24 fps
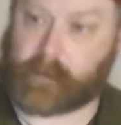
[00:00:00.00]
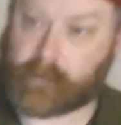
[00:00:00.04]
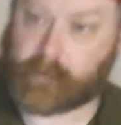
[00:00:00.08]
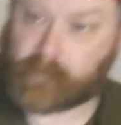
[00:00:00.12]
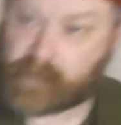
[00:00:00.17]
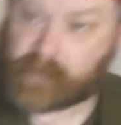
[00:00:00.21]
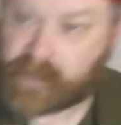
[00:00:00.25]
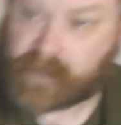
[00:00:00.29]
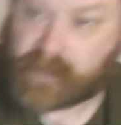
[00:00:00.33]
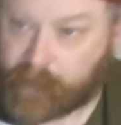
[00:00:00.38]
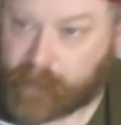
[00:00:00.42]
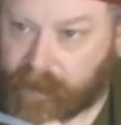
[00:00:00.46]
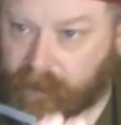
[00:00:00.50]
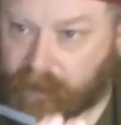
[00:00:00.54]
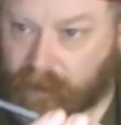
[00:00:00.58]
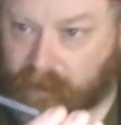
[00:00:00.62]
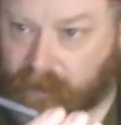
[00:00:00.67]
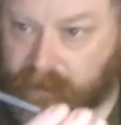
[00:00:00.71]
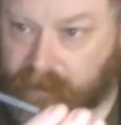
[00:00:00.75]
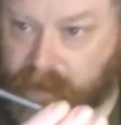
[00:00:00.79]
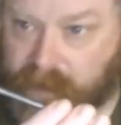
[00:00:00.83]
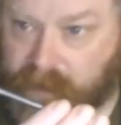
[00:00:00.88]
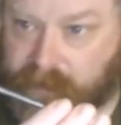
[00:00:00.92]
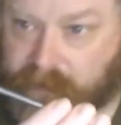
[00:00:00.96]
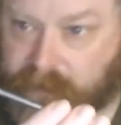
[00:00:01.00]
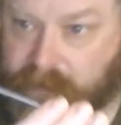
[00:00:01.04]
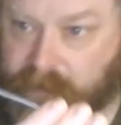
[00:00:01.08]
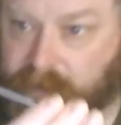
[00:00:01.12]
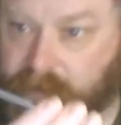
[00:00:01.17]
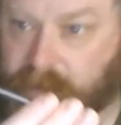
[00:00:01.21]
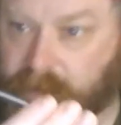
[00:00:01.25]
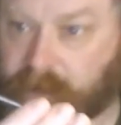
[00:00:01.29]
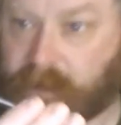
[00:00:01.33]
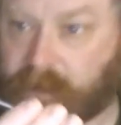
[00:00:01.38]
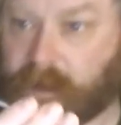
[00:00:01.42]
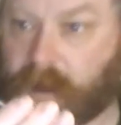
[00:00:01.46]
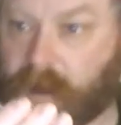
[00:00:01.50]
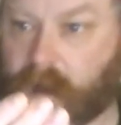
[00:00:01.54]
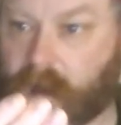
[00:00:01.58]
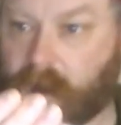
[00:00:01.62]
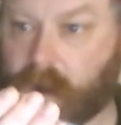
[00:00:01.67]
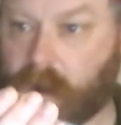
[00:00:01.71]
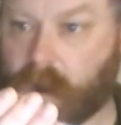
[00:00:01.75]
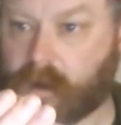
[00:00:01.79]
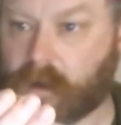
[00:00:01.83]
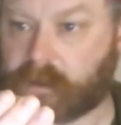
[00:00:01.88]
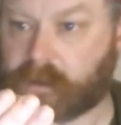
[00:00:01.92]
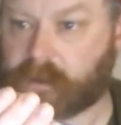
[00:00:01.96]
looks a bit like this.
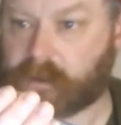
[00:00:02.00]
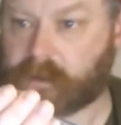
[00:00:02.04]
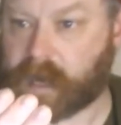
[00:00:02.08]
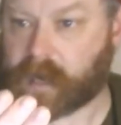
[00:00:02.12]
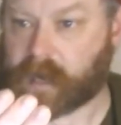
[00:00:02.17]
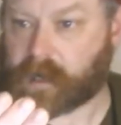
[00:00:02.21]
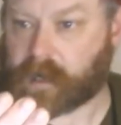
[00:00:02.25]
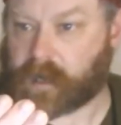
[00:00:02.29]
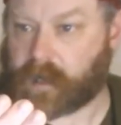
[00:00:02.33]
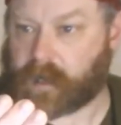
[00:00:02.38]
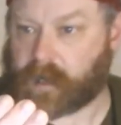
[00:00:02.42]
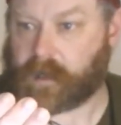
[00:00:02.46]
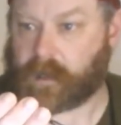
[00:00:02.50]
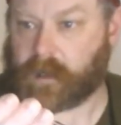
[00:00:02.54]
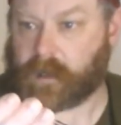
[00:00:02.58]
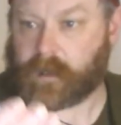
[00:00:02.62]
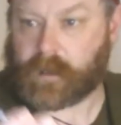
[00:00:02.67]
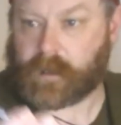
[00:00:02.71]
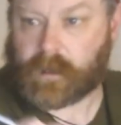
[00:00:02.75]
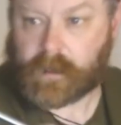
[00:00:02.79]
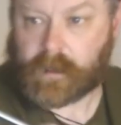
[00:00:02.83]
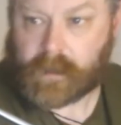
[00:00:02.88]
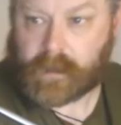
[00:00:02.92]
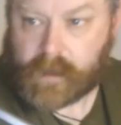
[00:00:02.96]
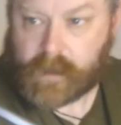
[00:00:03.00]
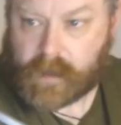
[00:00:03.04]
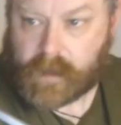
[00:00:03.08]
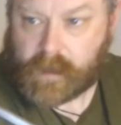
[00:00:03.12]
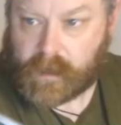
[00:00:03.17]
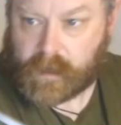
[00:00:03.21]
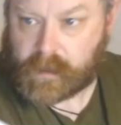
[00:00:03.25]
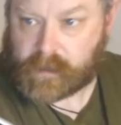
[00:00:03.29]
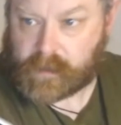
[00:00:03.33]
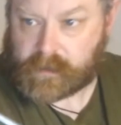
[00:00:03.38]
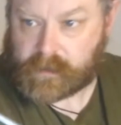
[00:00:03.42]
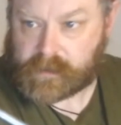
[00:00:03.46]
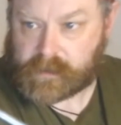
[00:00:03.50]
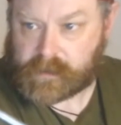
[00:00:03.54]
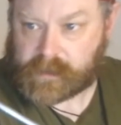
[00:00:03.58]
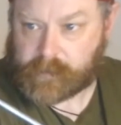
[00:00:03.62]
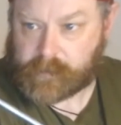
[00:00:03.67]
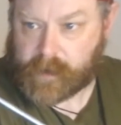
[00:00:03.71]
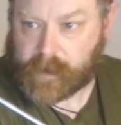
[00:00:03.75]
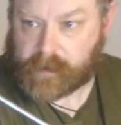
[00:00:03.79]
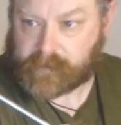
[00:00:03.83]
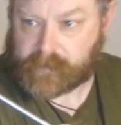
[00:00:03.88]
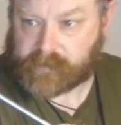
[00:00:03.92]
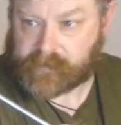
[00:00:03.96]
Long stick, and you can just
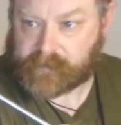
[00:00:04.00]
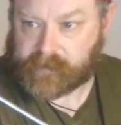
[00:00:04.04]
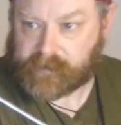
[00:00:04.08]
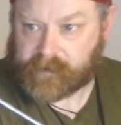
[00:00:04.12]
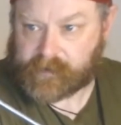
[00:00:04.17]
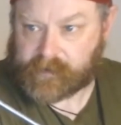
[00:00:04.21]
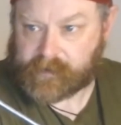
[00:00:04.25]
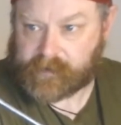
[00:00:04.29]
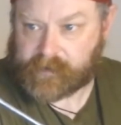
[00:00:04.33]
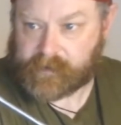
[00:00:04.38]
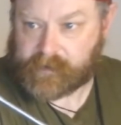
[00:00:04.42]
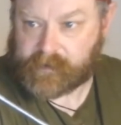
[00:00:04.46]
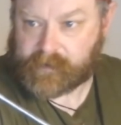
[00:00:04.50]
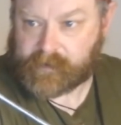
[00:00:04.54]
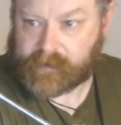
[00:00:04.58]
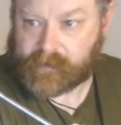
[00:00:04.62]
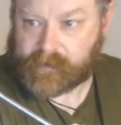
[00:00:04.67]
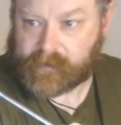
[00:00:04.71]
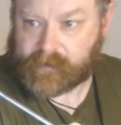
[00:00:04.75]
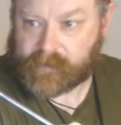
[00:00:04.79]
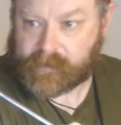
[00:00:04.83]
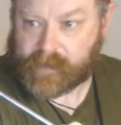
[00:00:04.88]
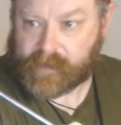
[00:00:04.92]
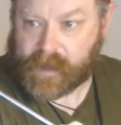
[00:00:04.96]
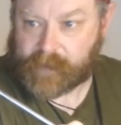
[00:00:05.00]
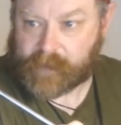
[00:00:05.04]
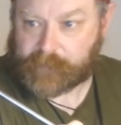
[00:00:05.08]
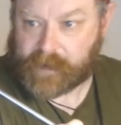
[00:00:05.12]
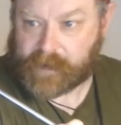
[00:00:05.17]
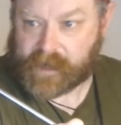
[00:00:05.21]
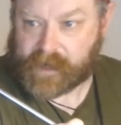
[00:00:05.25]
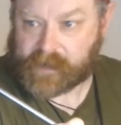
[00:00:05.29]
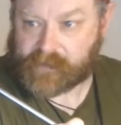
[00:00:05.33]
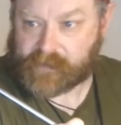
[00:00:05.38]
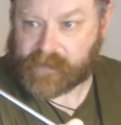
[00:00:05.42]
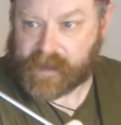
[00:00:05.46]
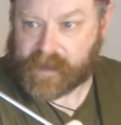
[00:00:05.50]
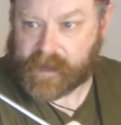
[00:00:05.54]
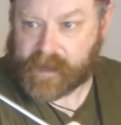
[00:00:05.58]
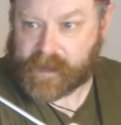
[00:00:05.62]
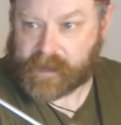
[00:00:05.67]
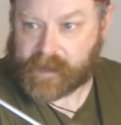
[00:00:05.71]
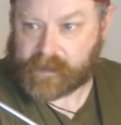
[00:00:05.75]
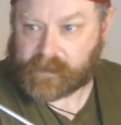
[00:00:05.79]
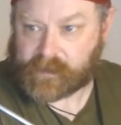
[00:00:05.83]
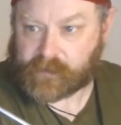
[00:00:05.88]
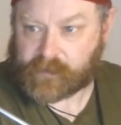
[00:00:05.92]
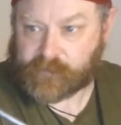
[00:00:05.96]
about see that blade
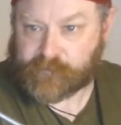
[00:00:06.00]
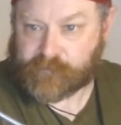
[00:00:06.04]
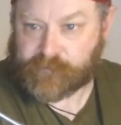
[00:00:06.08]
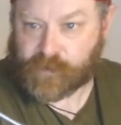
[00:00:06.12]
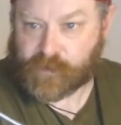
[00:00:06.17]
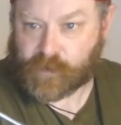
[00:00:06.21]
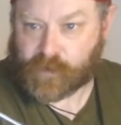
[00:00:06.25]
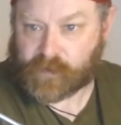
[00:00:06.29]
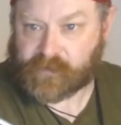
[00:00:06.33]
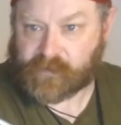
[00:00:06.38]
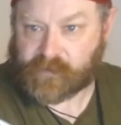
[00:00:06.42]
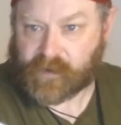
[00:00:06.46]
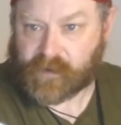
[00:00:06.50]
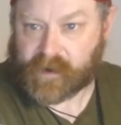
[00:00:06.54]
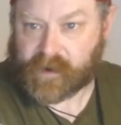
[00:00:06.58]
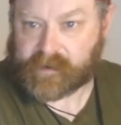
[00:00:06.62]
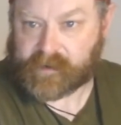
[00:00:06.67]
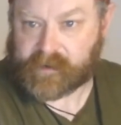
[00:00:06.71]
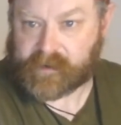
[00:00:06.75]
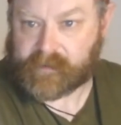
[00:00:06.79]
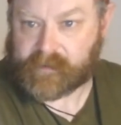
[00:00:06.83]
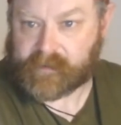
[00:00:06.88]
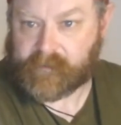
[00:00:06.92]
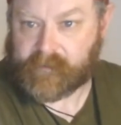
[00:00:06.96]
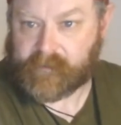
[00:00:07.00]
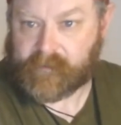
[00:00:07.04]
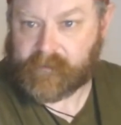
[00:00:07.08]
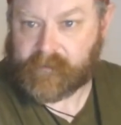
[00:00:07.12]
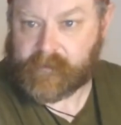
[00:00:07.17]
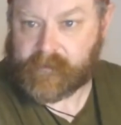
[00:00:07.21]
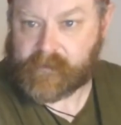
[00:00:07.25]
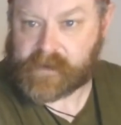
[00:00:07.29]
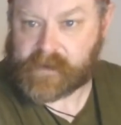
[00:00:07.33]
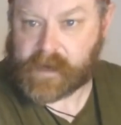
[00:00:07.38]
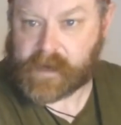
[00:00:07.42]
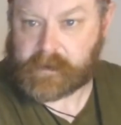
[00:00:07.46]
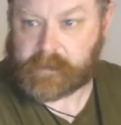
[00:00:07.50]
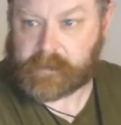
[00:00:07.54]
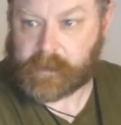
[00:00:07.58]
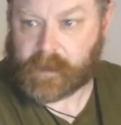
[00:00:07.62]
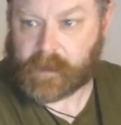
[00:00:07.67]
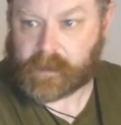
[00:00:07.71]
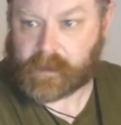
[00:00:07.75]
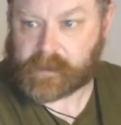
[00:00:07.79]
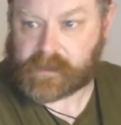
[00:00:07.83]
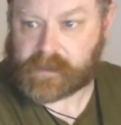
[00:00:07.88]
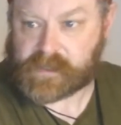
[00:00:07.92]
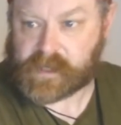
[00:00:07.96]
there. It's four-sided, shaped a bit
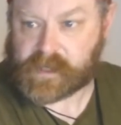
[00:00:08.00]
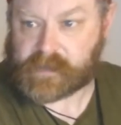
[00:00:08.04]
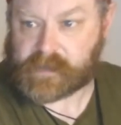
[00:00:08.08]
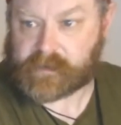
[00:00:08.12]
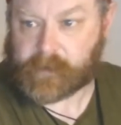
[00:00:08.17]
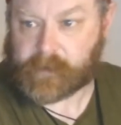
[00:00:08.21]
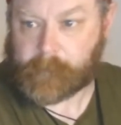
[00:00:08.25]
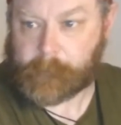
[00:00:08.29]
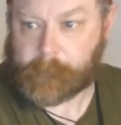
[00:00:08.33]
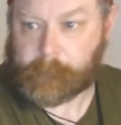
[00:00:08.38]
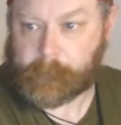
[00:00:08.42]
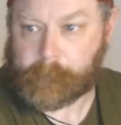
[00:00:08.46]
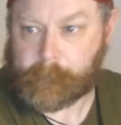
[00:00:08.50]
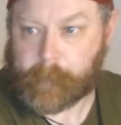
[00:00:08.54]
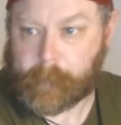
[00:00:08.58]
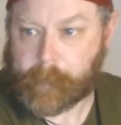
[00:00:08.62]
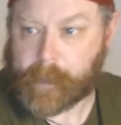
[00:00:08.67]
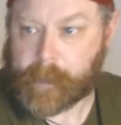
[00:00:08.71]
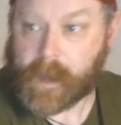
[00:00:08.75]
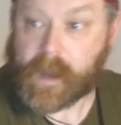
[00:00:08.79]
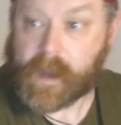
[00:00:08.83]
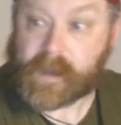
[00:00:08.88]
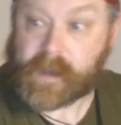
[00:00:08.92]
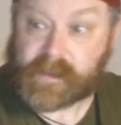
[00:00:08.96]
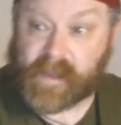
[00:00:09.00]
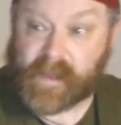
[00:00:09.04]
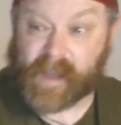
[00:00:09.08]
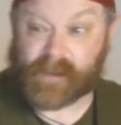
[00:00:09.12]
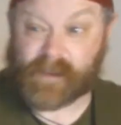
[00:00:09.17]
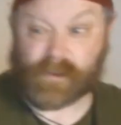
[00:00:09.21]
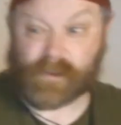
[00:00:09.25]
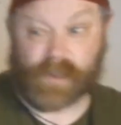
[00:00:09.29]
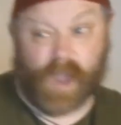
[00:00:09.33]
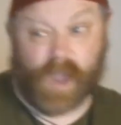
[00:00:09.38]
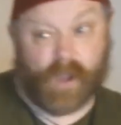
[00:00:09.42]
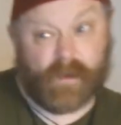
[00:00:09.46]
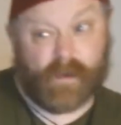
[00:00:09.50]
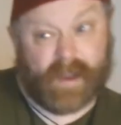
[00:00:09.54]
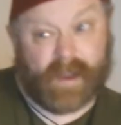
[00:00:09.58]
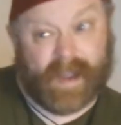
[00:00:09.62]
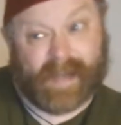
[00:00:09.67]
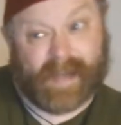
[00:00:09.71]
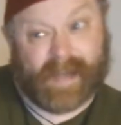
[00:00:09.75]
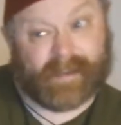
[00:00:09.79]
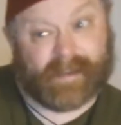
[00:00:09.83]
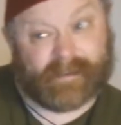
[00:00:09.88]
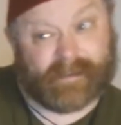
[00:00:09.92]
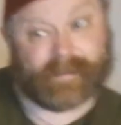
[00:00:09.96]
like a chisel. So that will go
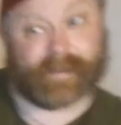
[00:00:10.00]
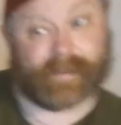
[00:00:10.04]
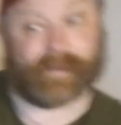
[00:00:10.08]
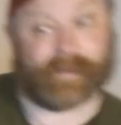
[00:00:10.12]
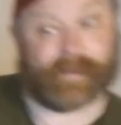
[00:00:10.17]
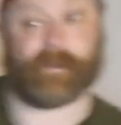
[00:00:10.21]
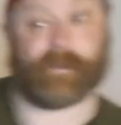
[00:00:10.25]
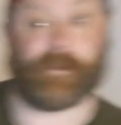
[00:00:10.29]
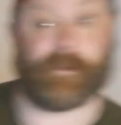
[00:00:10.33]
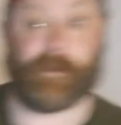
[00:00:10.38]
into